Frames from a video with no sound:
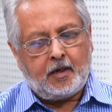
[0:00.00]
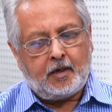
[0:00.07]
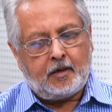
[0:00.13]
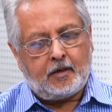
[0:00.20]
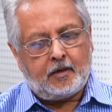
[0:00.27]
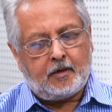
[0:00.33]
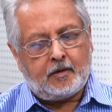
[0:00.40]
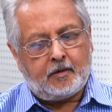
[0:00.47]

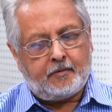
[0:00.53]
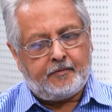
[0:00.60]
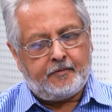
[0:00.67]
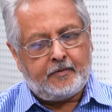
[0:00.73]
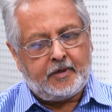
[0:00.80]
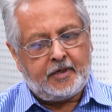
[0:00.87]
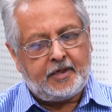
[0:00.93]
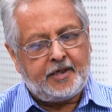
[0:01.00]
In
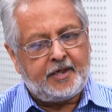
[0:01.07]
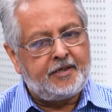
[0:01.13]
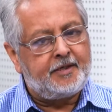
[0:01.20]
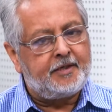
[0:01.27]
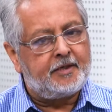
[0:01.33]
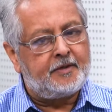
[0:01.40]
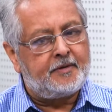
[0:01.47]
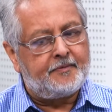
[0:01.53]

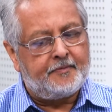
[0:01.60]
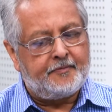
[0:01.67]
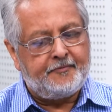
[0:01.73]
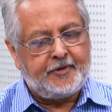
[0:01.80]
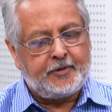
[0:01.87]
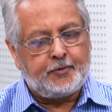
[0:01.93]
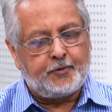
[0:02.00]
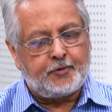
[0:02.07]
India,
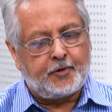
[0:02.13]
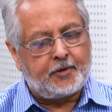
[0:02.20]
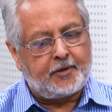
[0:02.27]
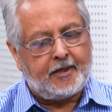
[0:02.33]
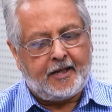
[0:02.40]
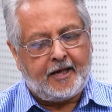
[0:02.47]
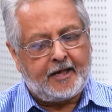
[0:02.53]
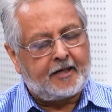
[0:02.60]
we do not
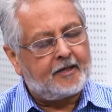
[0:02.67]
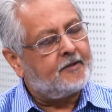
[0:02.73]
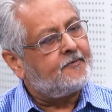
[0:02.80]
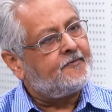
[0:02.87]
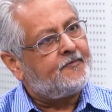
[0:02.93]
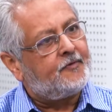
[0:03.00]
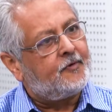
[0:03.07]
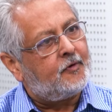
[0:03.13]
lack
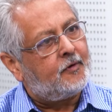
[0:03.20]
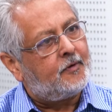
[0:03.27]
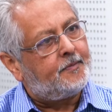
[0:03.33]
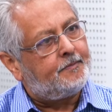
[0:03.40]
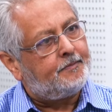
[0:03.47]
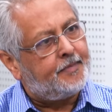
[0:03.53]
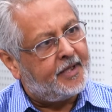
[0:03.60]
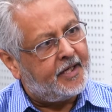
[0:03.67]
for
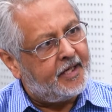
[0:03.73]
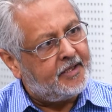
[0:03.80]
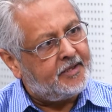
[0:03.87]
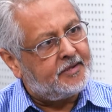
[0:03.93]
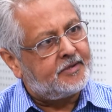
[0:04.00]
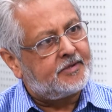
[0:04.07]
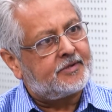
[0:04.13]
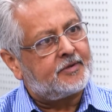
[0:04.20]

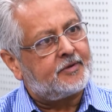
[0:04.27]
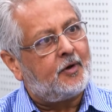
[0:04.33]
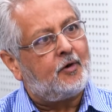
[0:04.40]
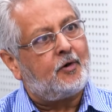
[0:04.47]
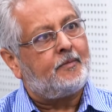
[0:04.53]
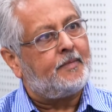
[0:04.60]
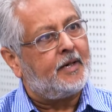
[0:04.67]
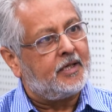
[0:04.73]
brains
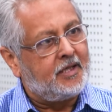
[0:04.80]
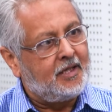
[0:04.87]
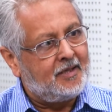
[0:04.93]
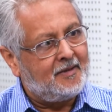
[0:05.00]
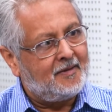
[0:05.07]
or money.